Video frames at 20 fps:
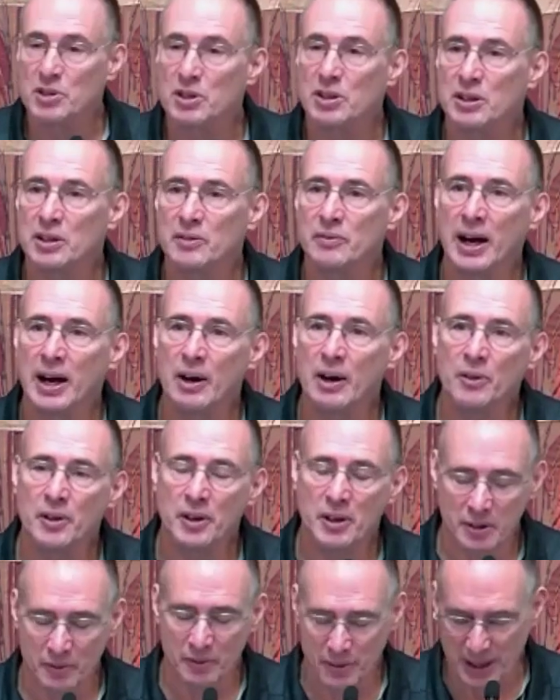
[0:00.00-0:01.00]
to live out
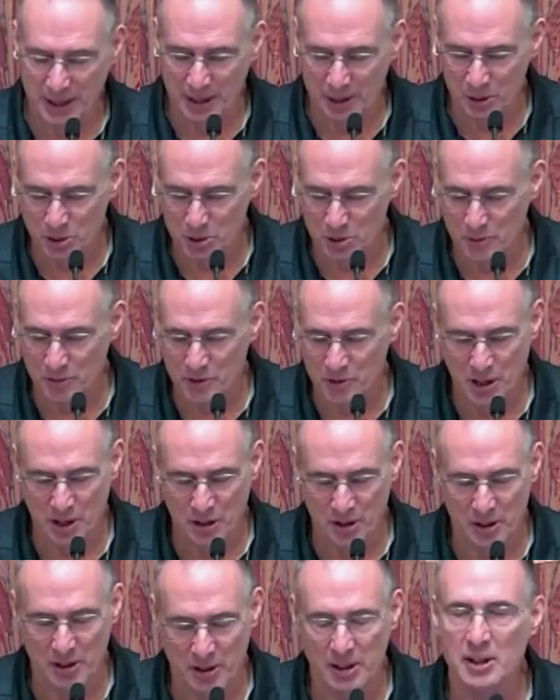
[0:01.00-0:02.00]
their values of
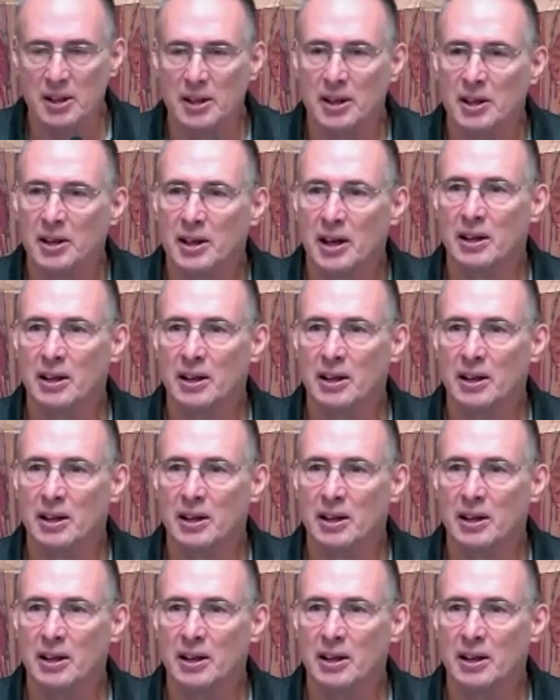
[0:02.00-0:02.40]
charity